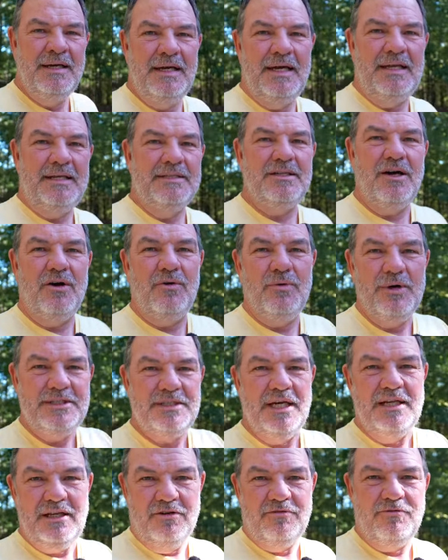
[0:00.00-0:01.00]
And as always,
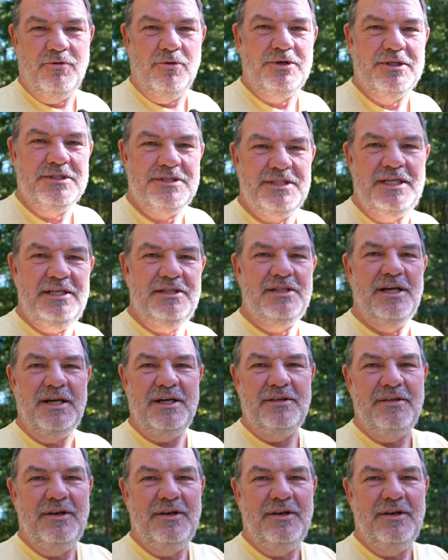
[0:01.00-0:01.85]
I look forward to seeing you in